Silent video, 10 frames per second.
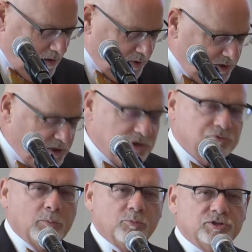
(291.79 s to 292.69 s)
But it does
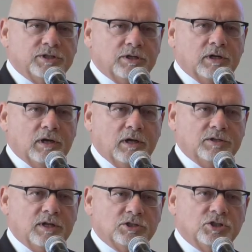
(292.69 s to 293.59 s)
represent
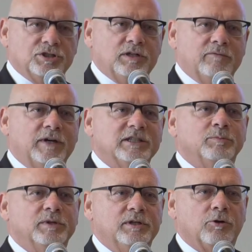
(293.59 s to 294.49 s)
not just an
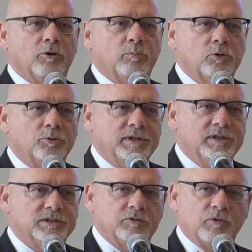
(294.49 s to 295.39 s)
investment in our
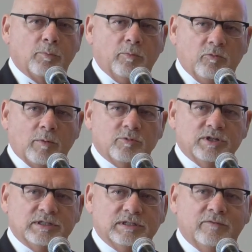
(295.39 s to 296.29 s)
employees, it
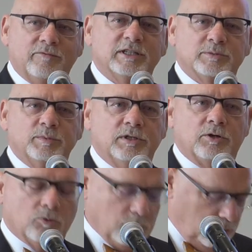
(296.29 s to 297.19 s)
represents an investment in
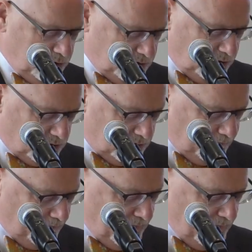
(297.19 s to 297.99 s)
our organization.